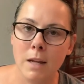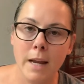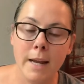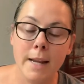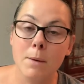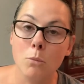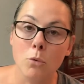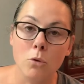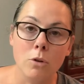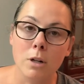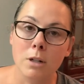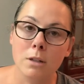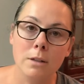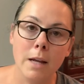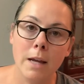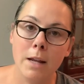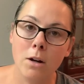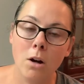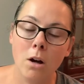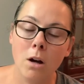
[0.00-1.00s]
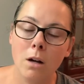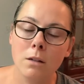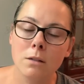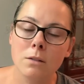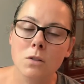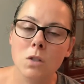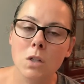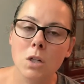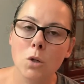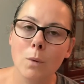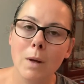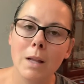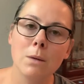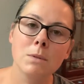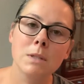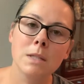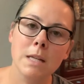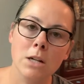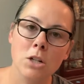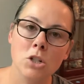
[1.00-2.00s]
anymore at all. So while I
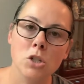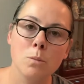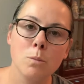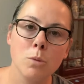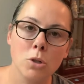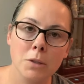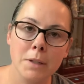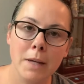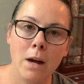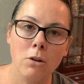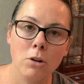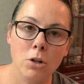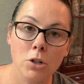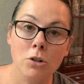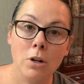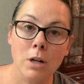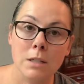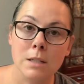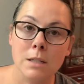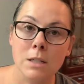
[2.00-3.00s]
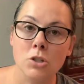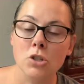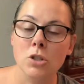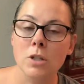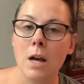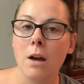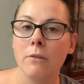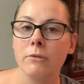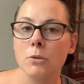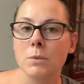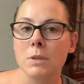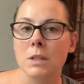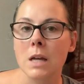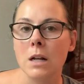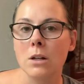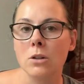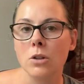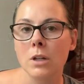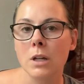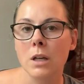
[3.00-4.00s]
was there, she pulled out her cross-stitch stuff and was
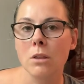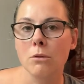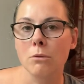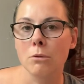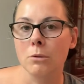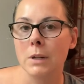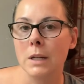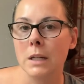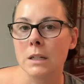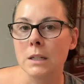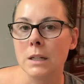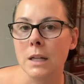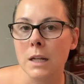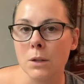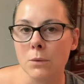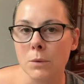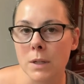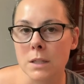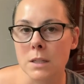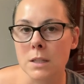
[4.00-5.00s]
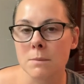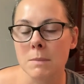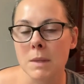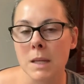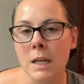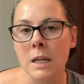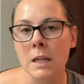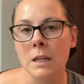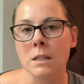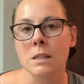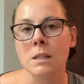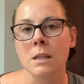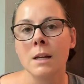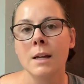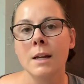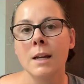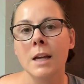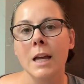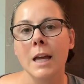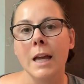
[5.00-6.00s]
kind of looking through it and getting rid of some things
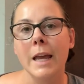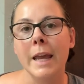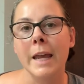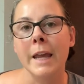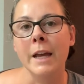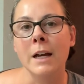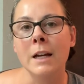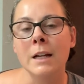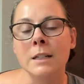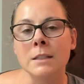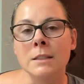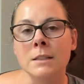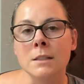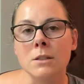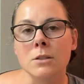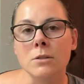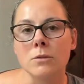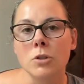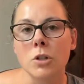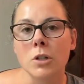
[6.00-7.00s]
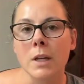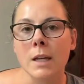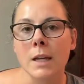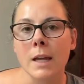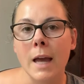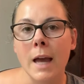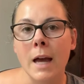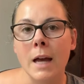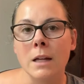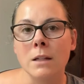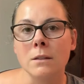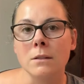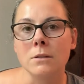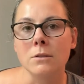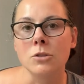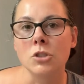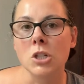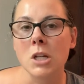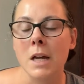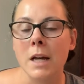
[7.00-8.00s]
and looking
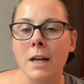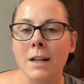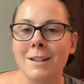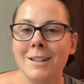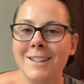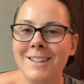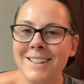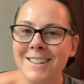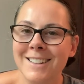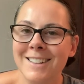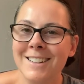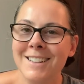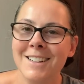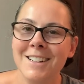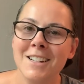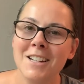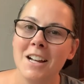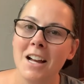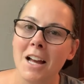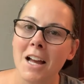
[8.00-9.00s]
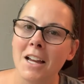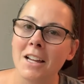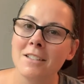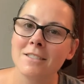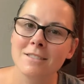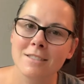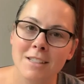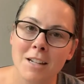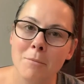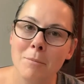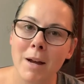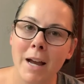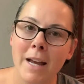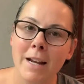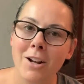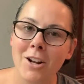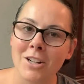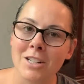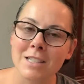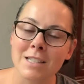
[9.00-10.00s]
at, she had, I come by
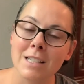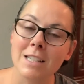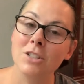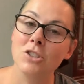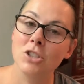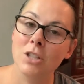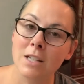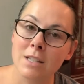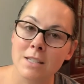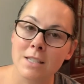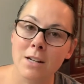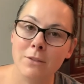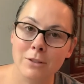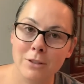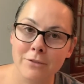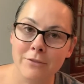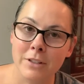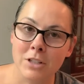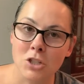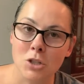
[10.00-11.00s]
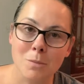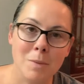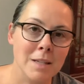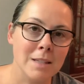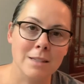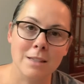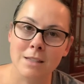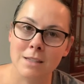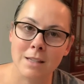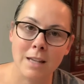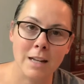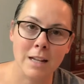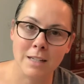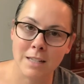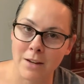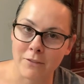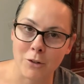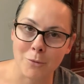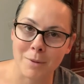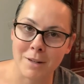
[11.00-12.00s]
it honestly, she had several finished pieces that
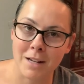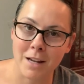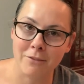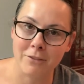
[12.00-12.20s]
had never been